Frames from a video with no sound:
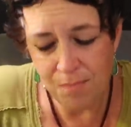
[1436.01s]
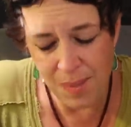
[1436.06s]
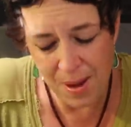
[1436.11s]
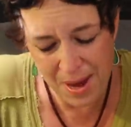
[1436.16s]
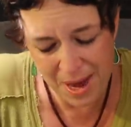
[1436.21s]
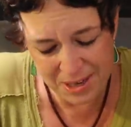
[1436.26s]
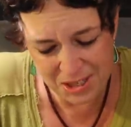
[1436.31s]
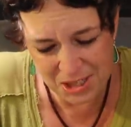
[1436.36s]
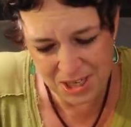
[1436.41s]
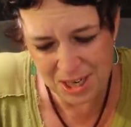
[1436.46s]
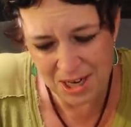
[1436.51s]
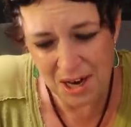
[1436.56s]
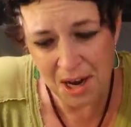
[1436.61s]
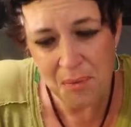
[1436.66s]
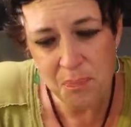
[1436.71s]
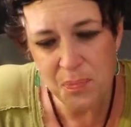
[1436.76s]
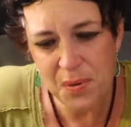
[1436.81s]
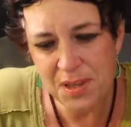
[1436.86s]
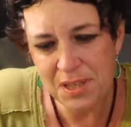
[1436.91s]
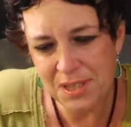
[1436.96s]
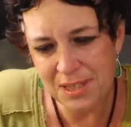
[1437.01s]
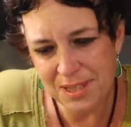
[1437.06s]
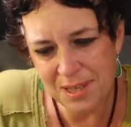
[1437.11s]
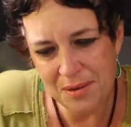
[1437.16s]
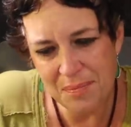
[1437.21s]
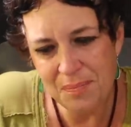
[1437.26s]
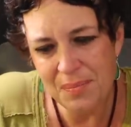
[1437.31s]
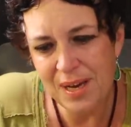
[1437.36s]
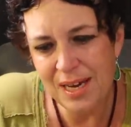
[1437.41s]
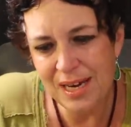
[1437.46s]
matching up with
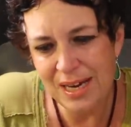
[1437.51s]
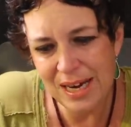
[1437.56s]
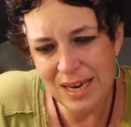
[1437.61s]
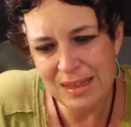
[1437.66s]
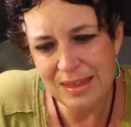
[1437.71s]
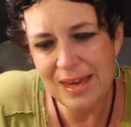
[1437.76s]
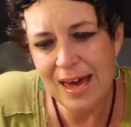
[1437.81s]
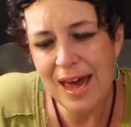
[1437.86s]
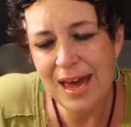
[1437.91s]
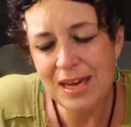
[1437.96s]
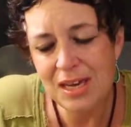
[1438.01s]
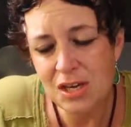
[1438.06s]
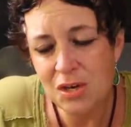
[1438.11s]
somebody that